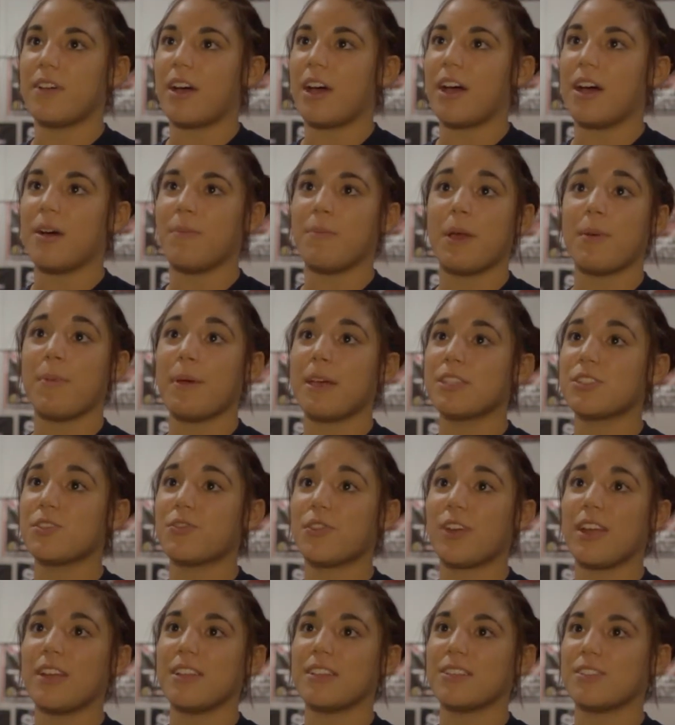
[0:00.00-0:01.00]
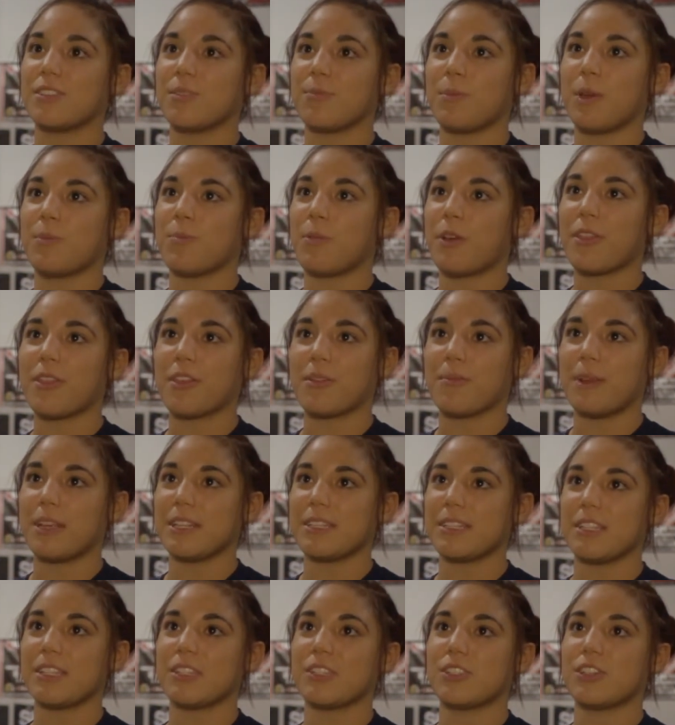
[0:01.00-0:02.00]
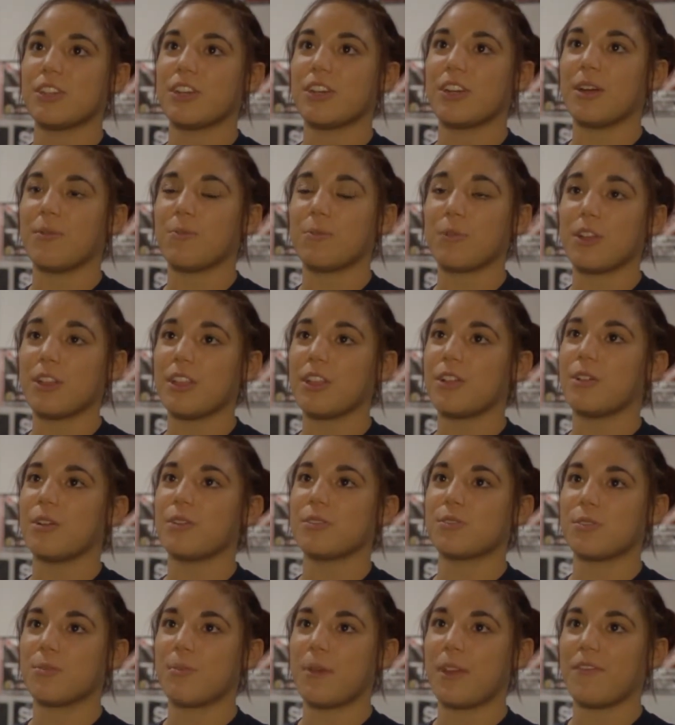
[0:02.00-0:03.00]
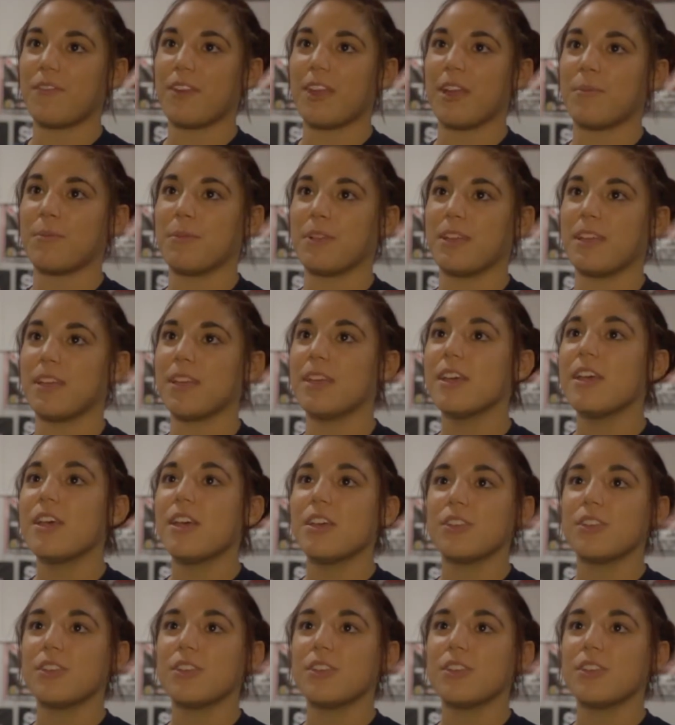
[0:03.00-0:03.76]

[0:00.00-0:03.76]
Um, my best friends are my brother and my sister. I'm really close with my family.